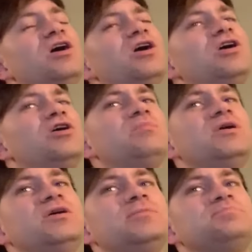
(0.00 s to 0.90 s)

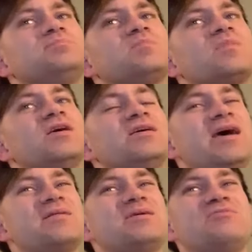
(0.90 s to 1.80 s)
Um,
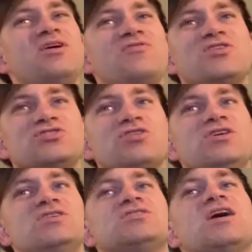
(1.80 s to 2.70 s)
yeah, like when I first saw
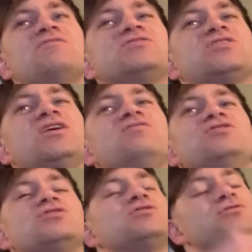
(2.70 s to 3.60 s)
these, I was kind of
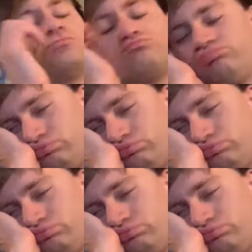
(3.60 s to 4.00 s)
just like saying,